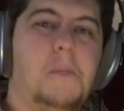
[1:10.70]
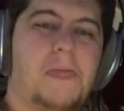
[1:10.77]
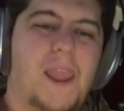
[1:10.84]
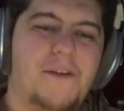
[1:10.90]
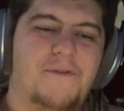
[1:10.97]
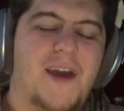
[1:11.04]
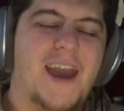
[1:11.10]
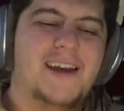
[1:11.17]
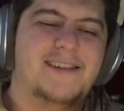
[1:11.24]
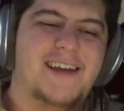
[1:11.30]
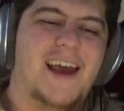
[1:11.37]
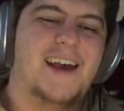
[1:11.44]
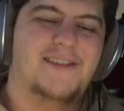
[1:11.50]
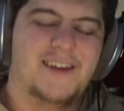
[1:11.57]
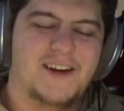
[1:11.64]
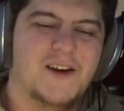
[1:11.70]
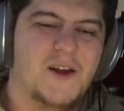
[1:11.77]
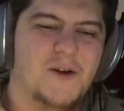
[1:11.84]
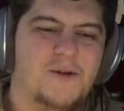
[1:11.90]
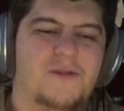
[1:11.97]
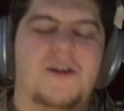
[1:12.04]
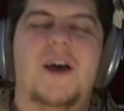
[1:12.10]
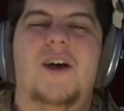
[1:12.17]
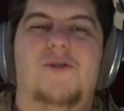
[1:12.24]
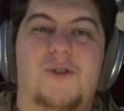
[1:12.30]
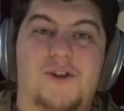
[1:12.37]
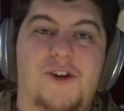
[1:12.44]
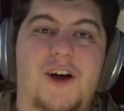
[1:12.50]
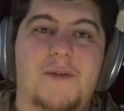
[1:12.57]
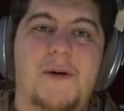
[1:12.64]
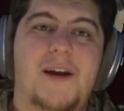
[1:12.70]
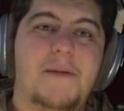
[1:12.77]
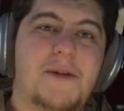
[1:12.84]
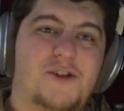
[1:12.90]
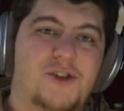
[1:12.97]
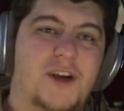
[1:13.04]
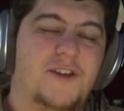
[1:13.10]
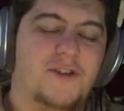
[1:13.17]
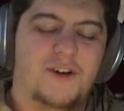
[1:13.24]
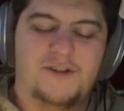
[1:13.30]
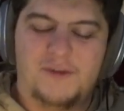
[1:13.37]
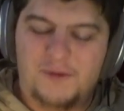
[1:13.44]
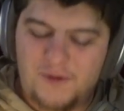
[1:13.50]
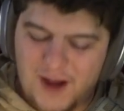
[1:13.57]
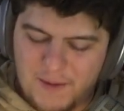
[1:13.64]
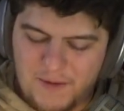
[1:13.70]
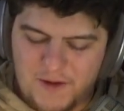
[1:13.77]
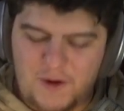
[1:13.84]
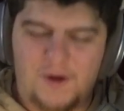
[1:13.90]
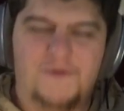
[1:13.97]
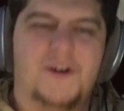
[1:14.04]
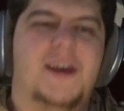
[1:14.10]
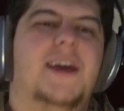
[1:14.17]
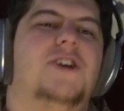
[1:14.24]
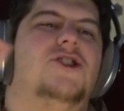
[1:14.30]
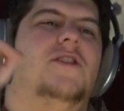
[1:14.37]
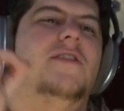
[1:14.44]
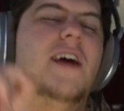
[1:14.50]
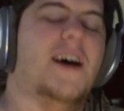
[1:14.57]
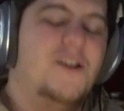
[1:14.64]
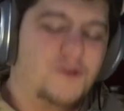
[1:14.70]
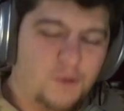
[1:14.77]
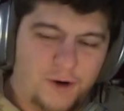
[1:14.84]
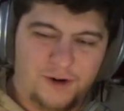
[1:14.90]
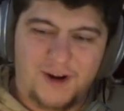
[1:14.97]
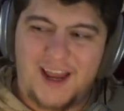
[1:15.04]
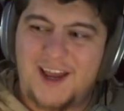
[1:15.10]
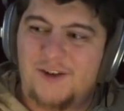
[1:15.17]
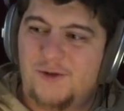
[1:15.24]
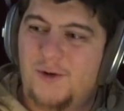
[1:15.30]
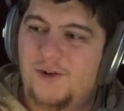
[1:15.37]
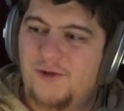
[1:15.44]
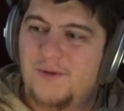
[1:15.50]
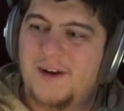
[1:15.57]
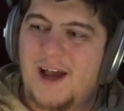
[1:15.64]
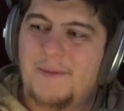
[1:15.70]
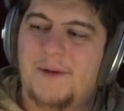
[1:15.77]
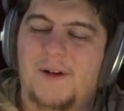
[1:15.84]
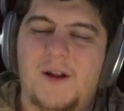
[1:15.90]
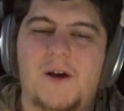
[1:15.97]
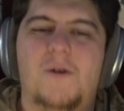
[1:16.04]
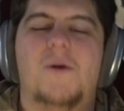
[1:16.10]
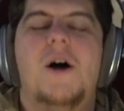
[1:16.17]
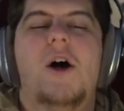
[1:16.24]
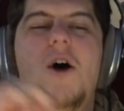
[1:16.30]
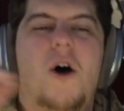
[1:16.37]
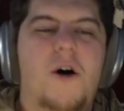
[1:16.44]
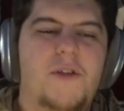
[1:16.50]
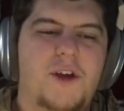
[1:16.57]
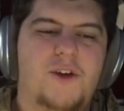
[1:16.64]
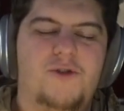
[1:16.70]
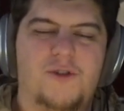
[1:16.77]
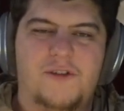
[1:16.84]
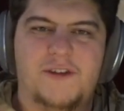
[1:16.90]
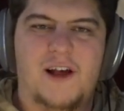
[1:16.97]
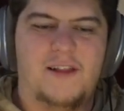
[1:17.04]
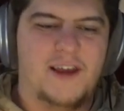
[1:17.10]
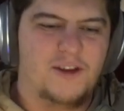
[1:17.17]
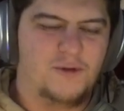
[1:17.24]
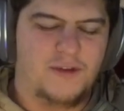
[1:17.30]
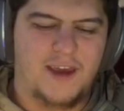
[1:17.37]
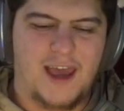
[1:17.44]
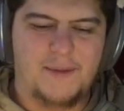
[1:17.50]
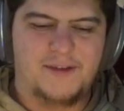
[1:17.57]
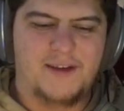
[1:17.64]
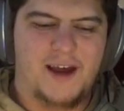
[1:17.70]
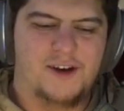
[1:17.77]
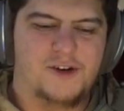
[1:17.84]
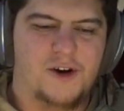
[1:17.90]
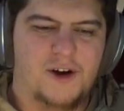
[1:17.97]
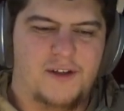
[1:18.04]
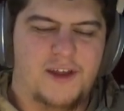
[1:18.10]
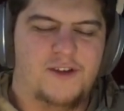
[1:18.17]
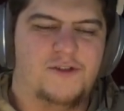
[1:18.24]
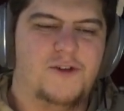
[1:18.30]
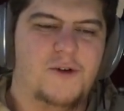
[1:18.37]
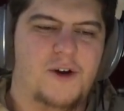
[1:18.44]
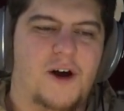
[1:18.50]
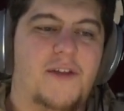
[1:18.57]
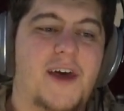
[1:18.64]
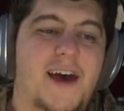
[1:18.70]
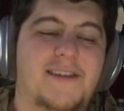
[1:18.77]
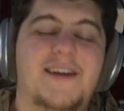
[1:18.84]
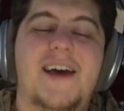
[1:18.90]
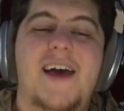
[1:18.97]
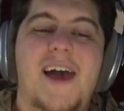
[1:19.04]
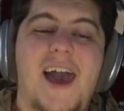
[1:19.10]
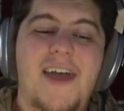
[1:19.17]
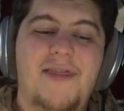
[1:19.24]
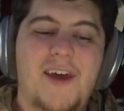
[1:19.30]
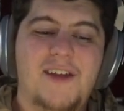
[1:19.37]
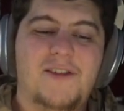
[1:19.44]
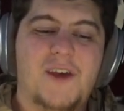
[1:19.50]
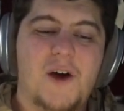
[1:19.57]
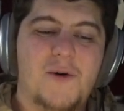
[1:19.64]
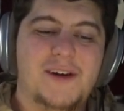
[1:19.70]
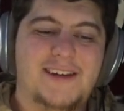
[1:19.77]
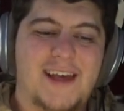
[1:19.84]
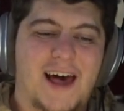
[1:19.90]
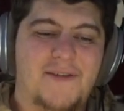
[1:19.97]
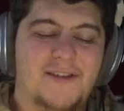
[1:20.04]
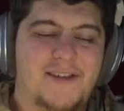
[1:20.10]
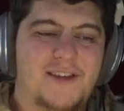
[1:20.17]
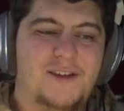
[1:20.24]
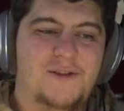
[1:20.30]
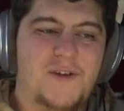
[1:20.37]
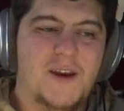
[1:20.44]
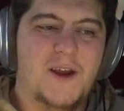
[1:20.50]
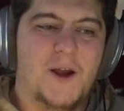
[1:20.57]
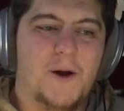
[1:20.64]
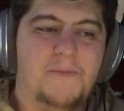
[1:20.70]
fantastic news. So we're gonna talk about it. Make sure you guys are subscribed with the notifications on Twitter and Twitch room down below. All the usual sell links with the Amazon, Target links too and all that. And let's go and dive into this video.